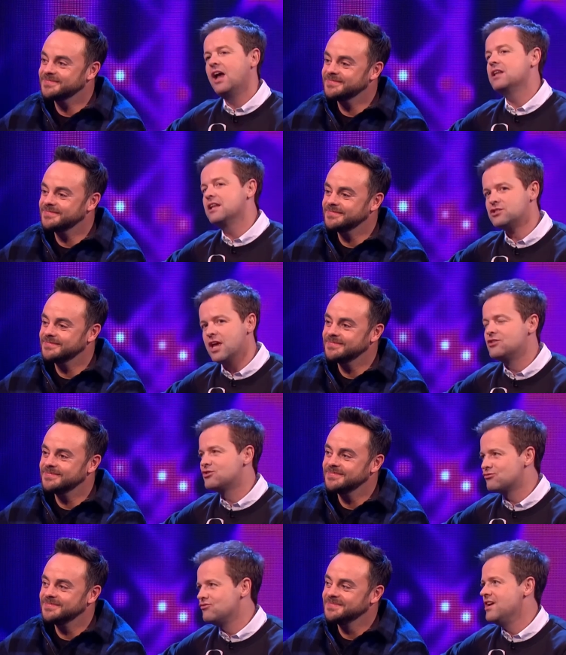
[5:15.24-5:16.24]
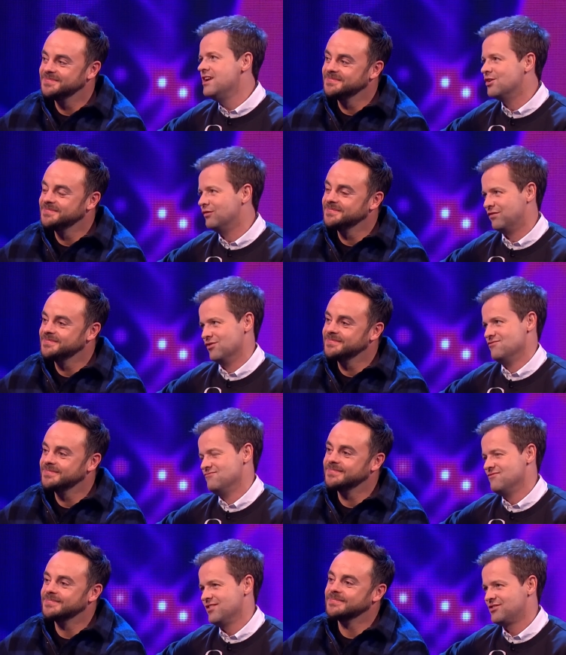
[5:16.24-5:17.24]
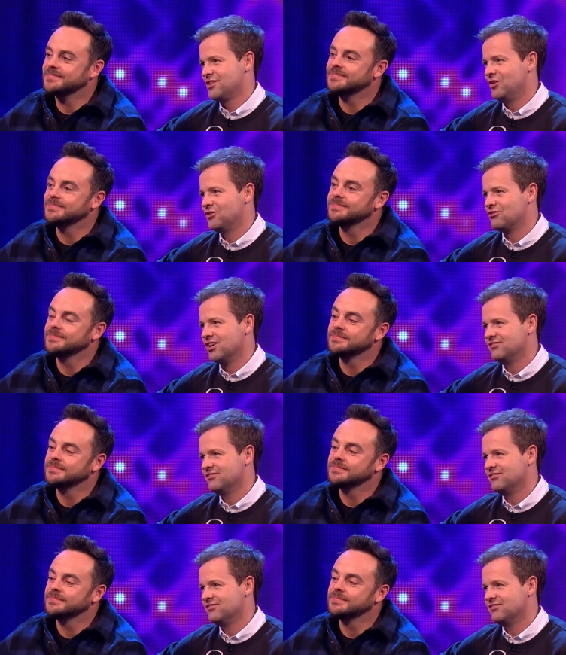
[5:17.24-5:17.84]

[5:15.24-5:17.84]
Speaker 1: It, it's it's really good fun. It's, it looks no, great.